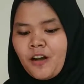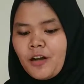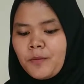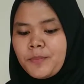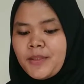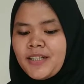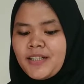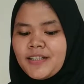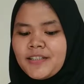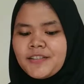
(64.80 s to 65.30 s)

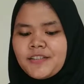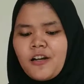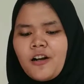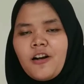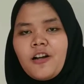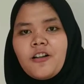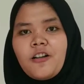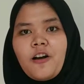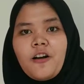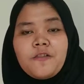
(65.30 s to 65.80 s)
because
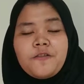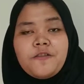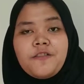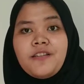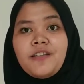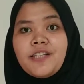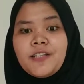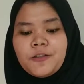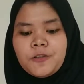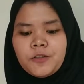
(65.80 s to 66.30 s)
all of
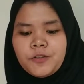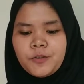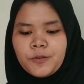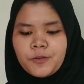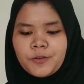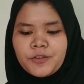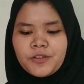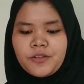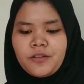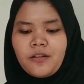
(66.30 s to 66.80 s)

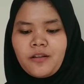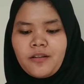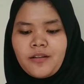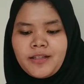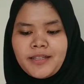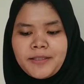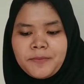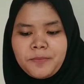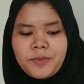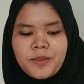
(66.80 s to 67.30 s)
those
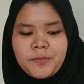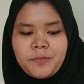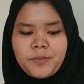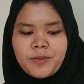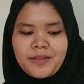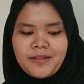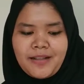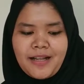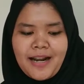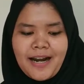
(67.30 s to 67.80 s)
three
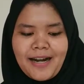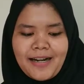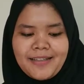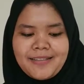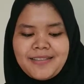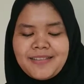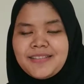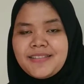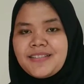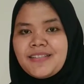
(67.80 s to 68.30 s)
people are
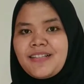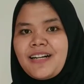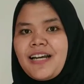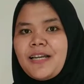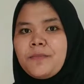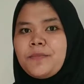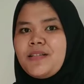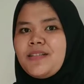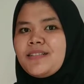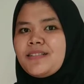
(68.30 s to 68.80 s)

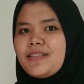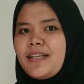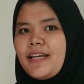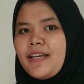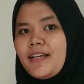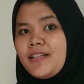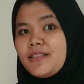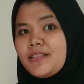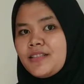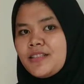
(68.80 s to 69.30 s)
described as
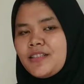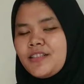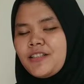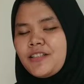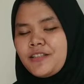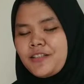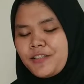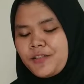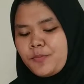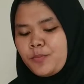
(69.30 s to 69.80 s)

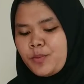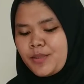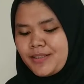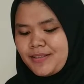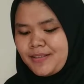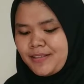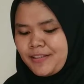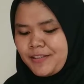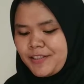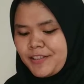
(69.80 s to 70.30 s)
antagonist
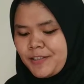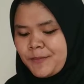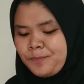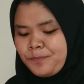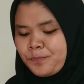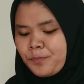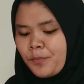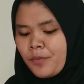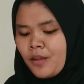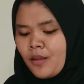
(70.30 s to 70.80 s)
persons.
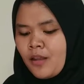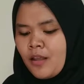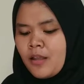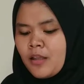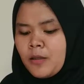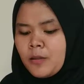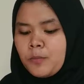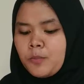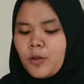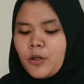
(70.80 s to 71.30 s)

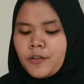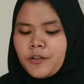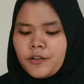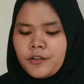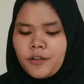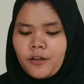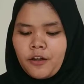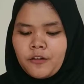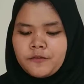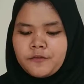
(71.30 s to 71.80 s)

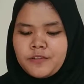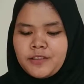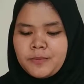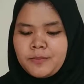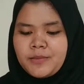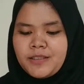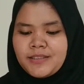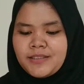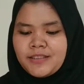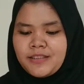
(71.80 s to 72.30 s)
Both of
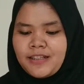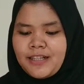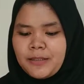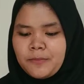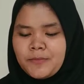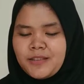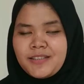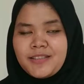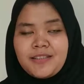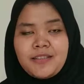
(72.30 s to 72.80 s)
them
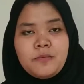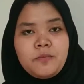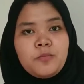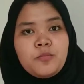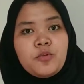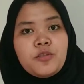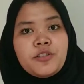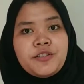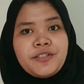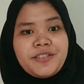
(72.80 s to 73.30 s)
described as a
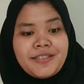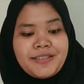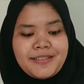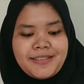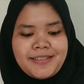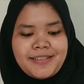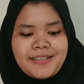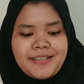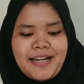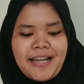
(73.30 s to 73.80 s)

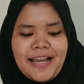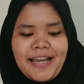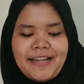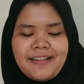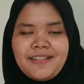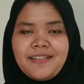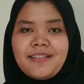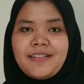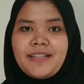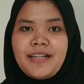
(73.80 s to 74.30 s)
murderer
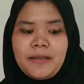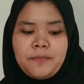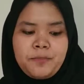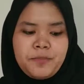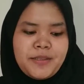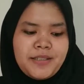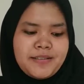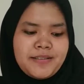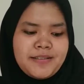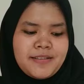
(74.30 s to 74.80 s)
and
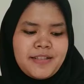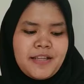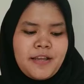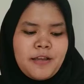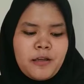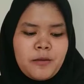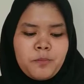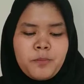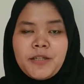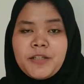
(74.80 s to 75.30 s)

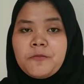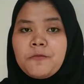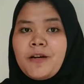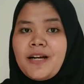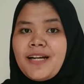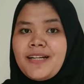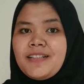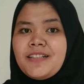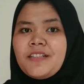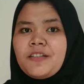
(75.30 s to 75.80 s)
rapist.
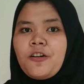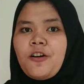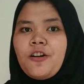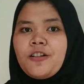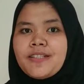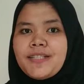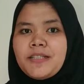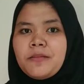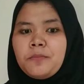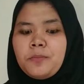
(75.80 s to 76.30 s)
Meanwhile,
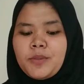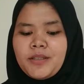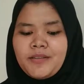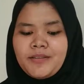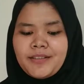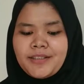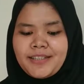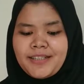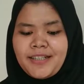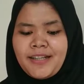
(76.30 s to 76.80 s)
Colin
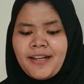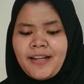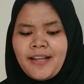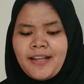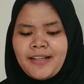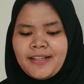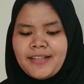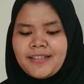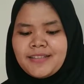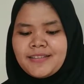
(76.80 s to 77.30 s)
Miller
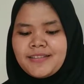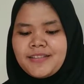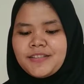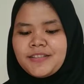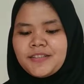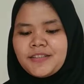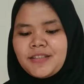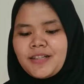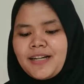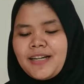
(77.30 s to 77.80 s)
is
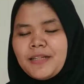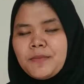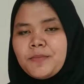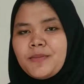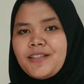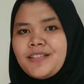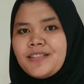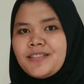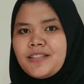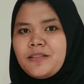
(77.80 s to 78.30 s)

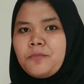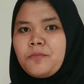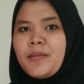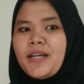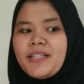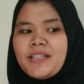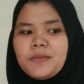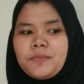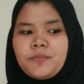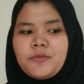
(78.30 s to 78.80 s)
described as a
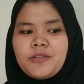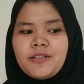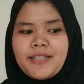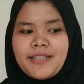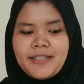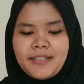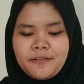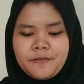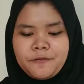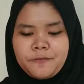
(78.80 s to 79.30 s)

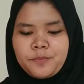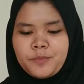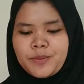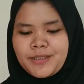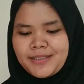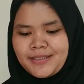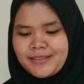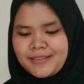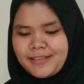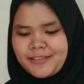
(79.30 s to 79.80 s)
manipulative
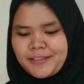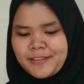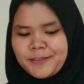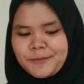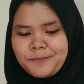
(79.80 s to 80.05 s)
person.